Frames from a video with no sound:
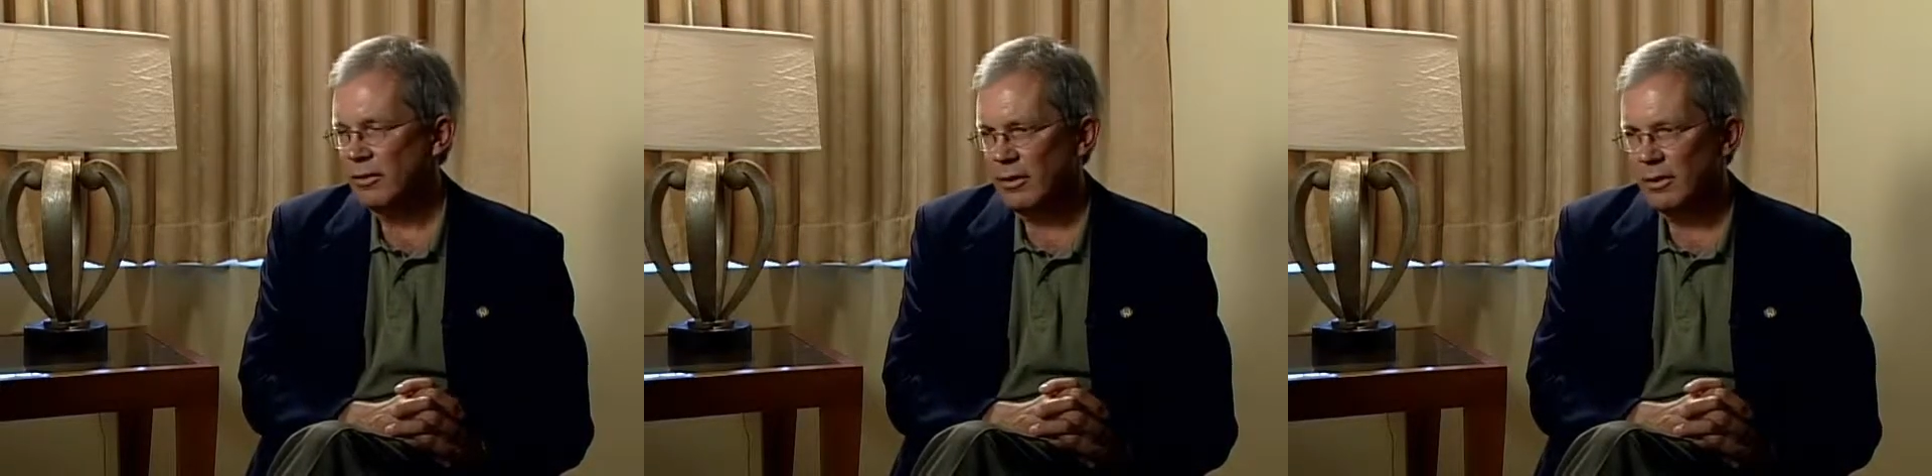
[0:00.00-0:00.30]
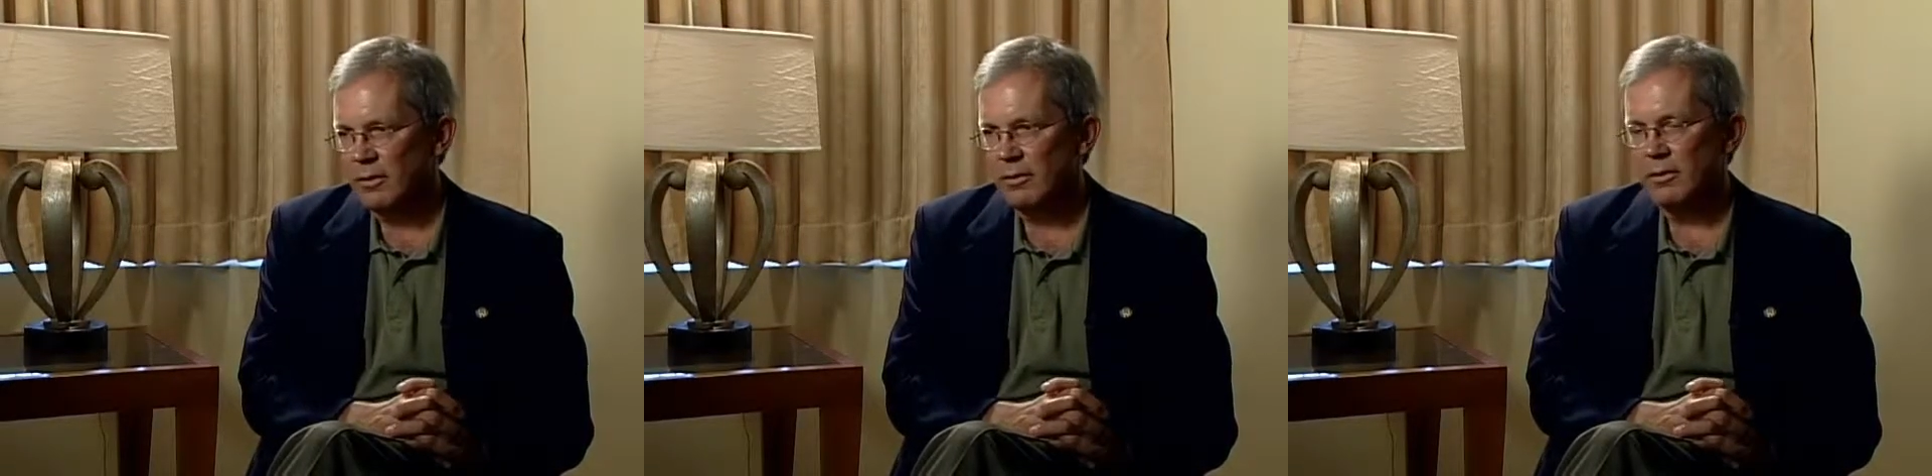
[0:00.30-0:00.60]

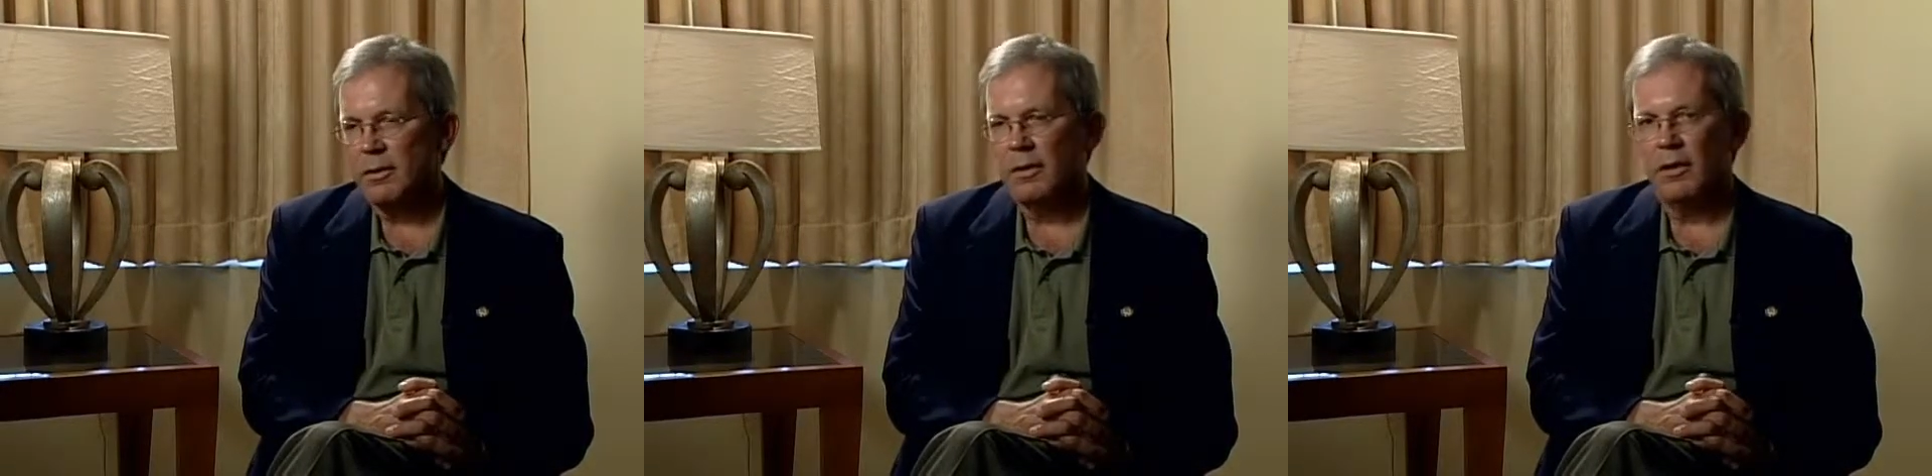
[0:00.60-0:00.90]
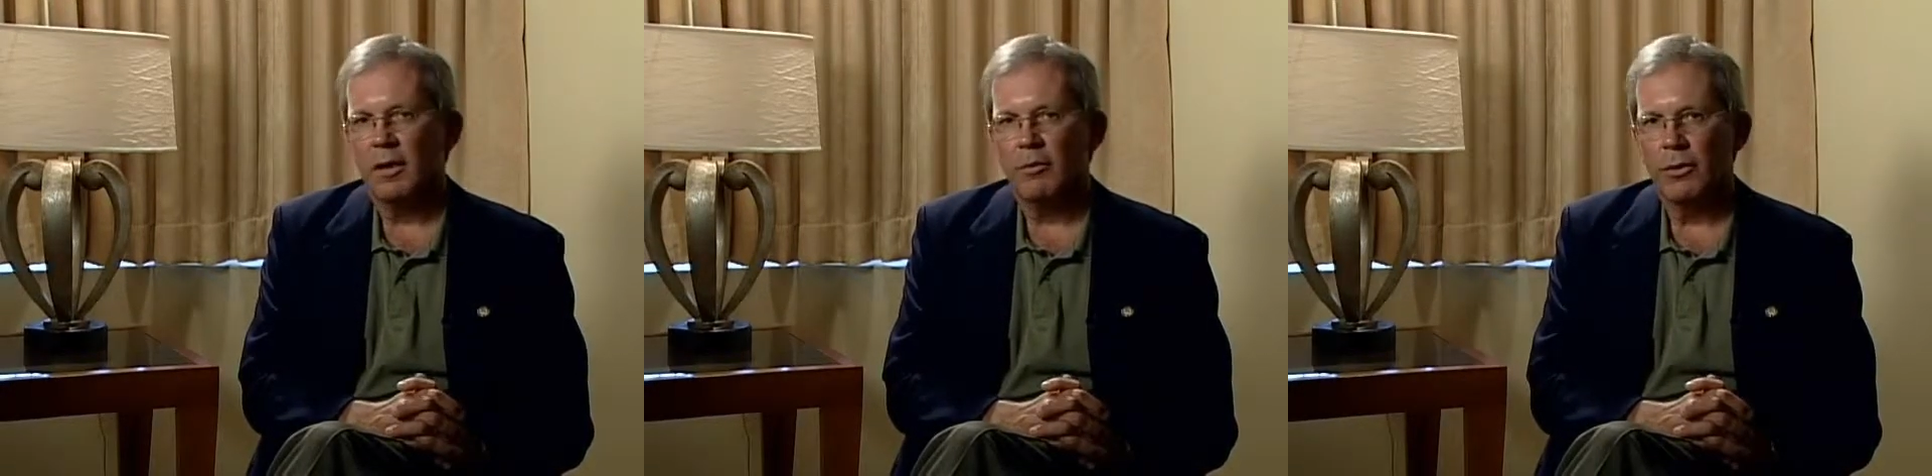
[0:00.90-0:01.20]
are
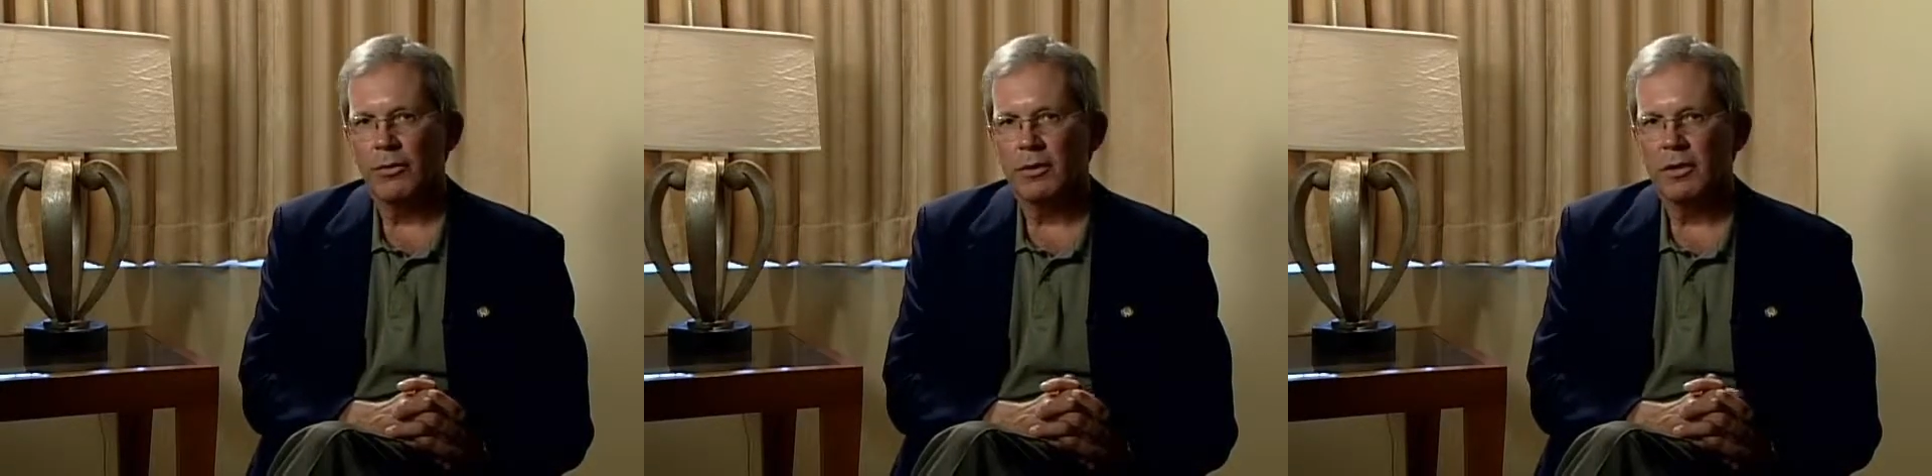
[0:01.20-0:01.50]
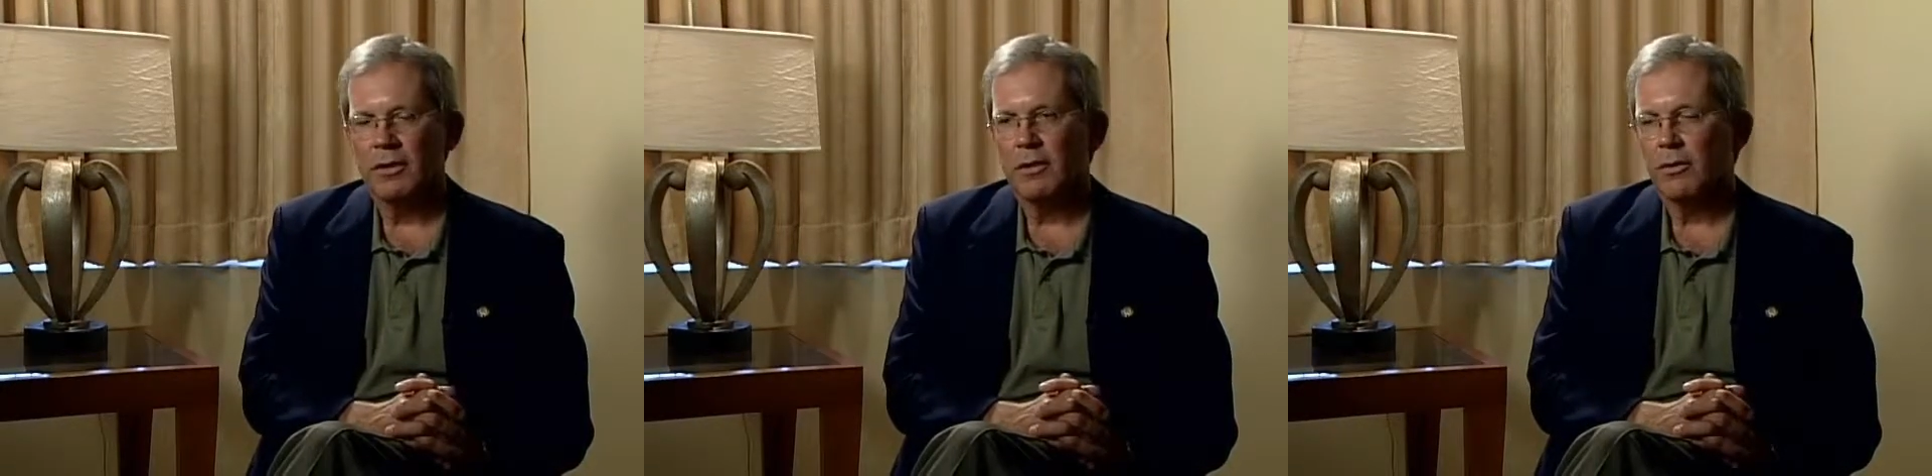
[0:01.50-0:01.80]

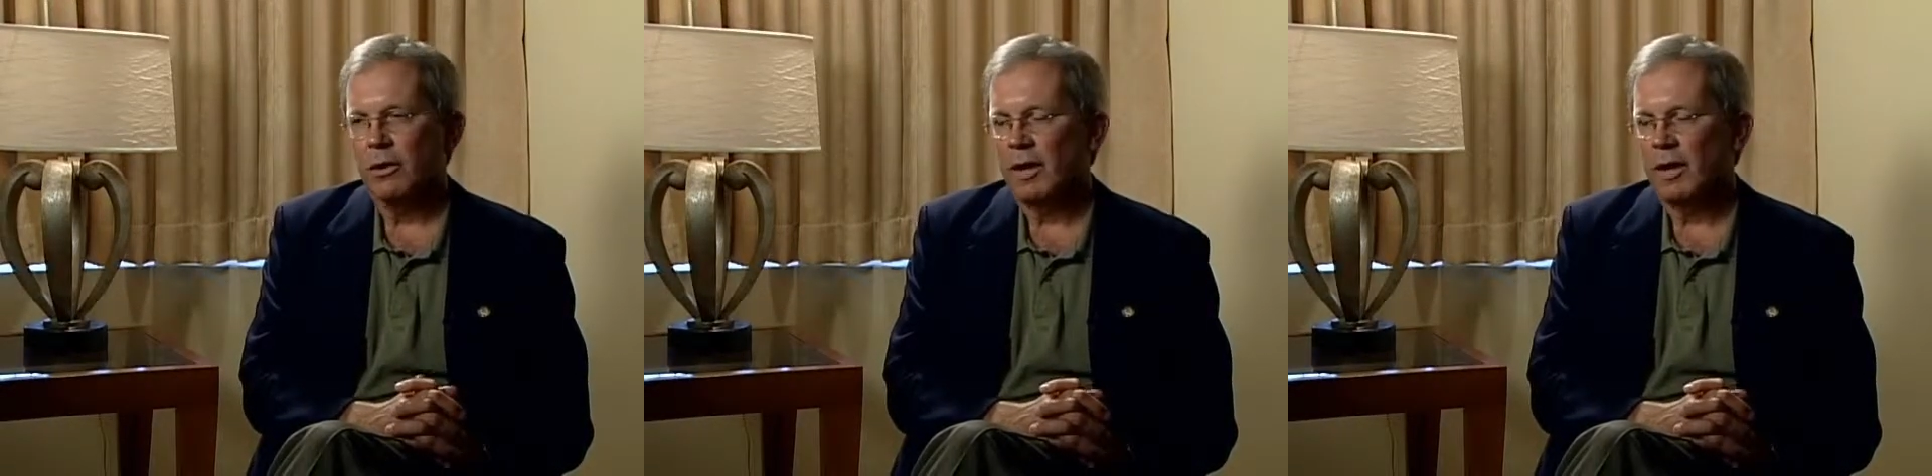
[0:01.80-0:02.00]
ammonia or